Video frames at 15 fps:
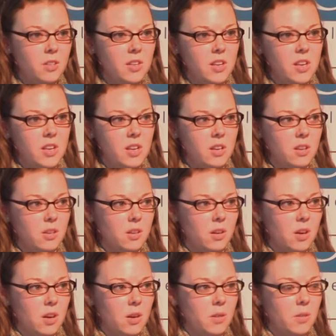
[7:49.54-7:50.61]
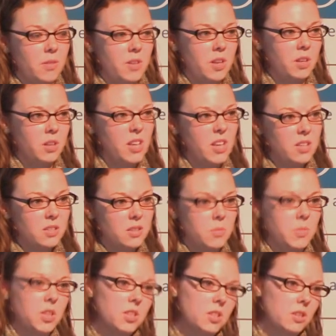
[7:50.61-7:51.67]
The elite, the
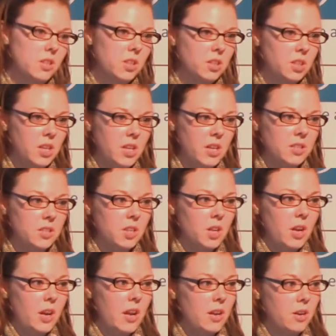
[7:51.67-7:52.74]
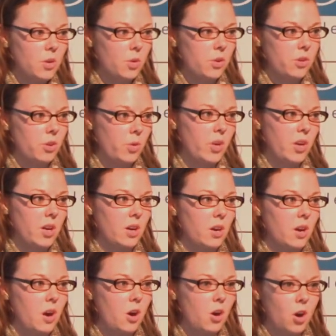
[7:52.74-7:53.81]
military elite in North
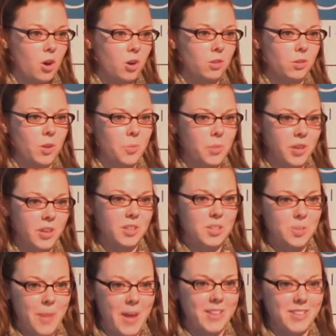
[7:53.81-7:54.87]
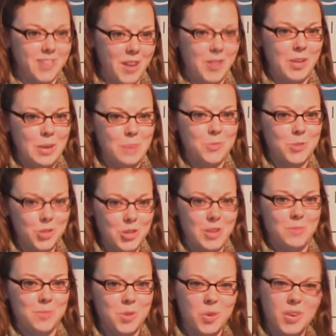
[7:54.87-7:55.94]
Korea are all completely dependent on the Kim
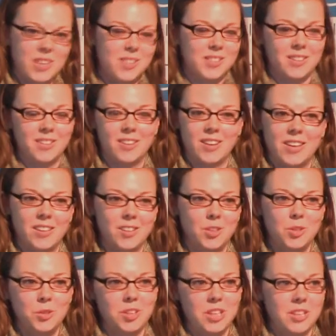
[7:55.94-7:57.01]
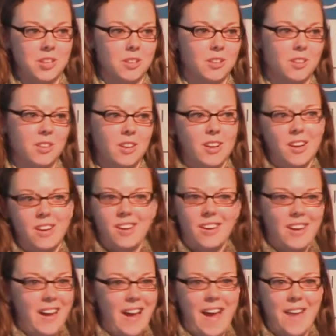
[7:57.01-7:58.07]
regime. So it isn't like new leader,
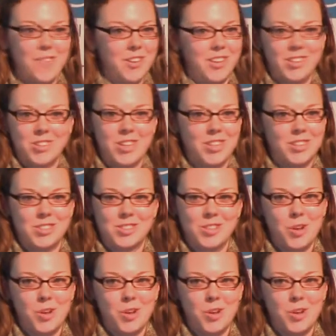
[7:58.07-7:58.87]
everything changes.